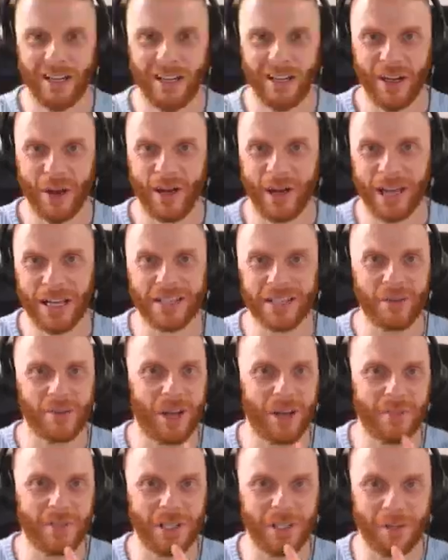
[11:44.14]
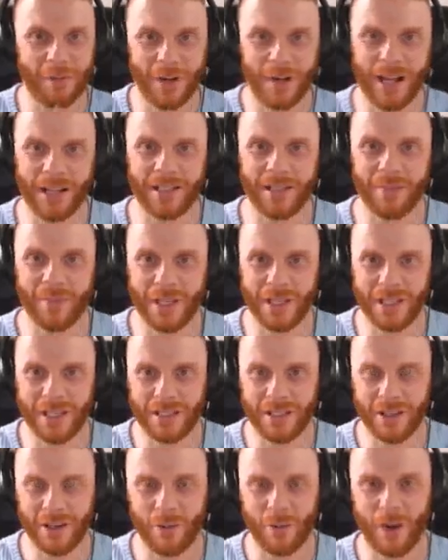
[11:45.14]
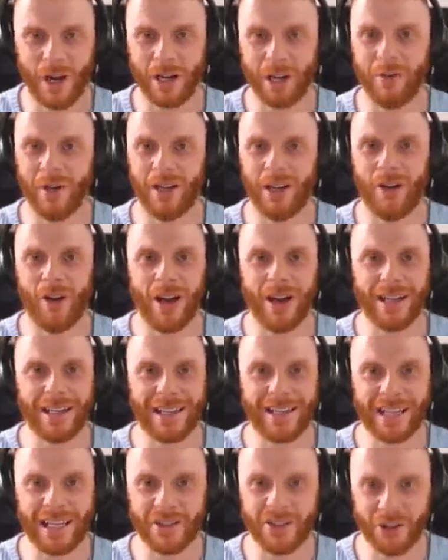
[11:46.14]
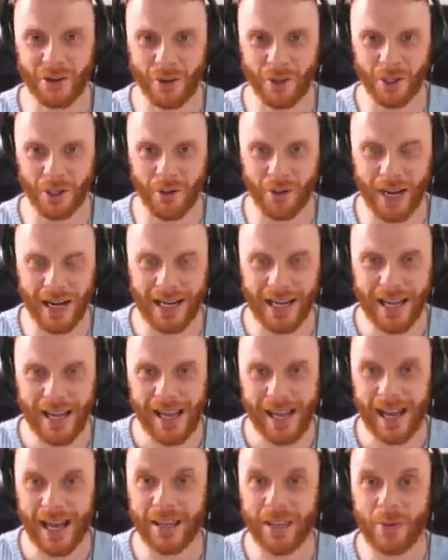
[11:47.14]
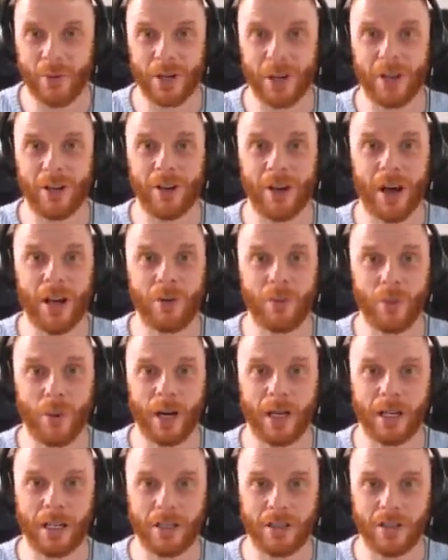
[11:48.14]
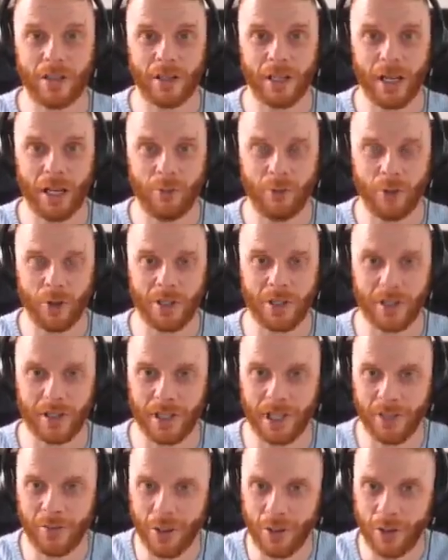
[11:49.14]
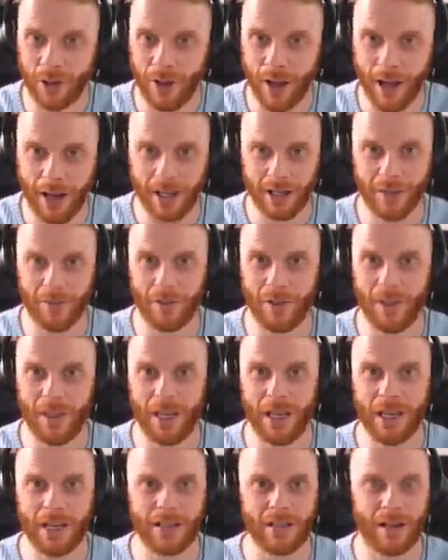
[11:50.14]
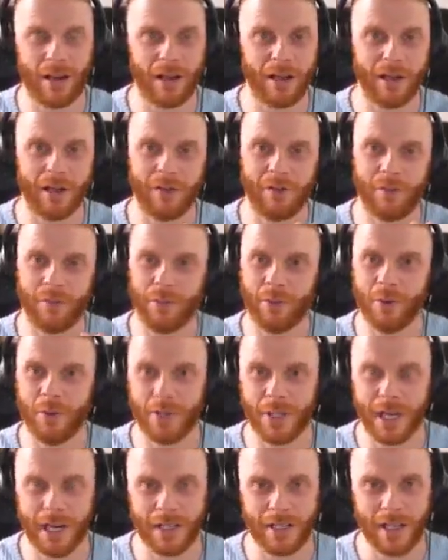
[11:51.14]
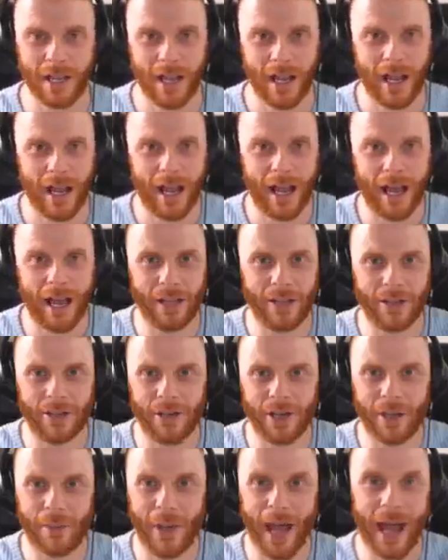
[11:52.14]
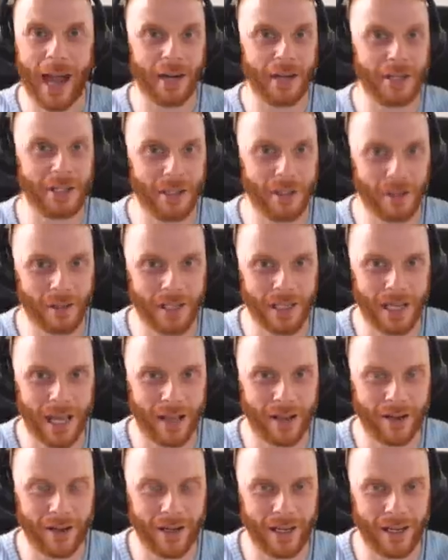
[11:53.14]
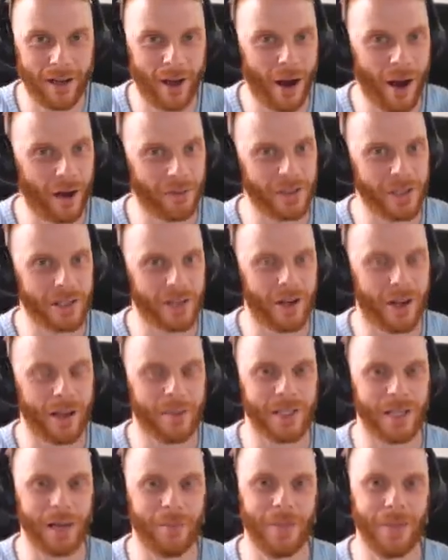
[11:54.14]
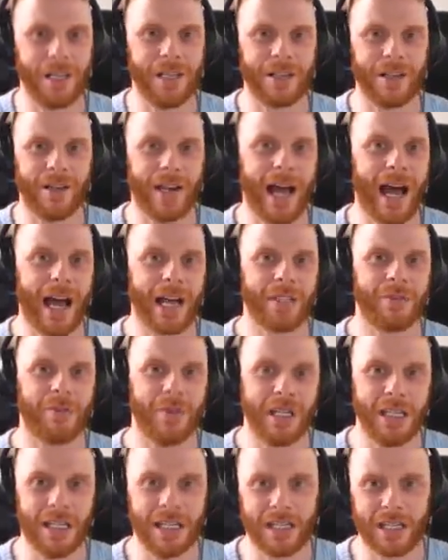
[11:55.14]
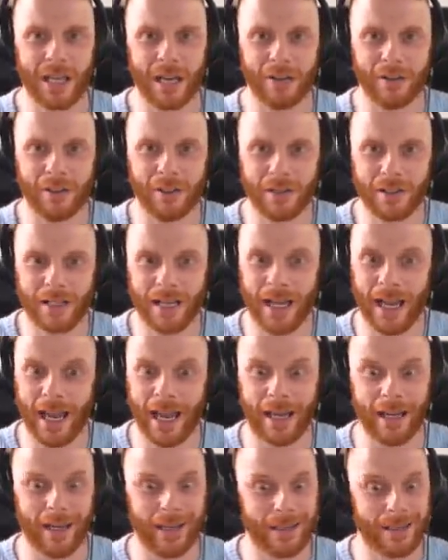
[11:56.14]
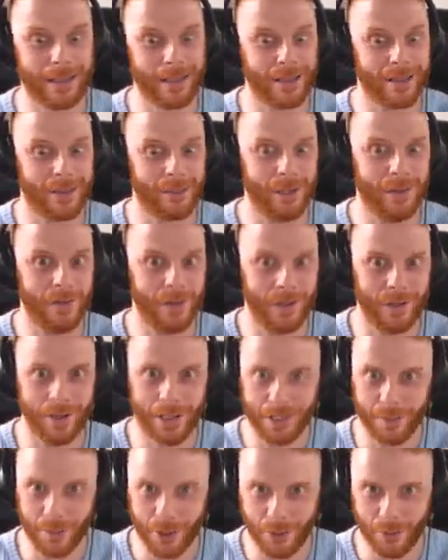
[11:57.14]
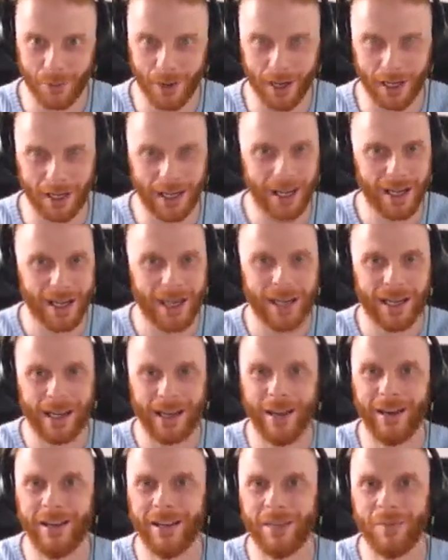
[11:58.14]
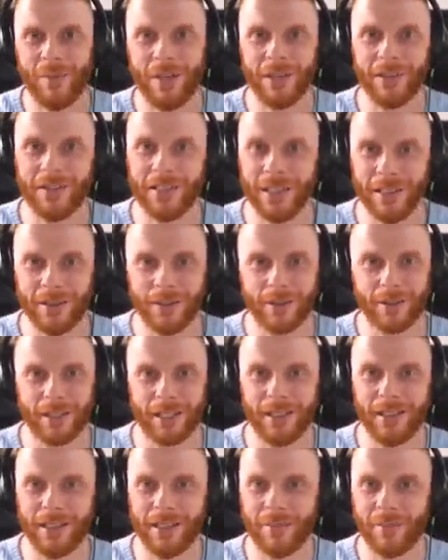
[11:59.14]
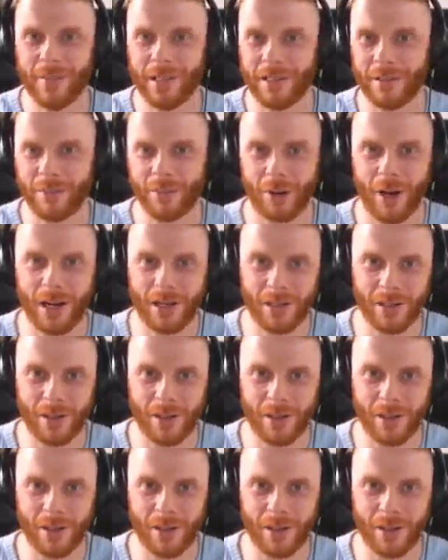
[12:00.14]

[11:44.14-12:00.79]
Okay, sometimes in your freelancing business, you're working with a client, things are going great, and they want a lot of work done at once. They're giving you a lot of different things, a lot of different projects, and they're trying to package it all together. And oftentimes that means they'll ask for a discount. They'll say, hey, since I'm giving you this much work, can you give me a good deal? Can you give me some price